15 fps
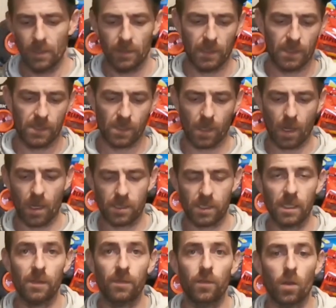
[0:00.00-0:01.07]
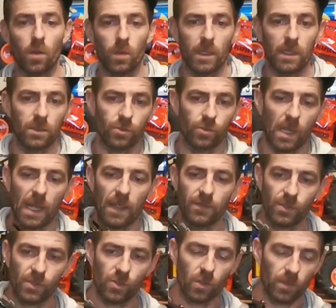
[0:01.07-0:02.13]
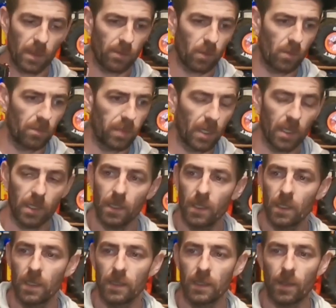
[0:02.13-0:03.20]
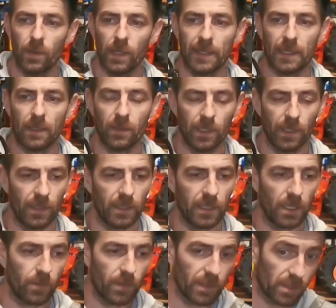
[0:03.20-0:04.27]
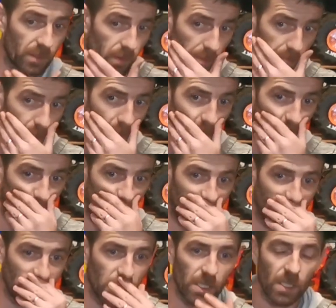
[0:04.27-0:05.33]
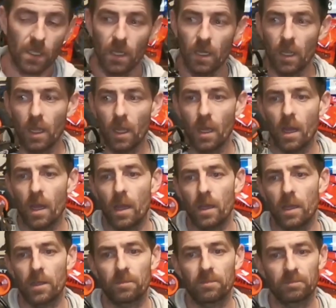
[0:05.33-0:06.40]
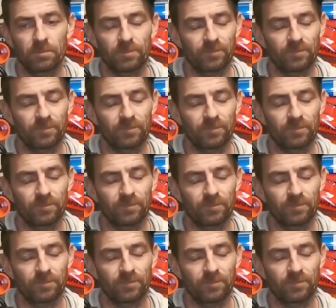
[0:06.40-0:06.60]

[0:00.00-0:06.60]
this RC 4-wheel drive stubby bumper that we had out earlier with a twin motor winch, because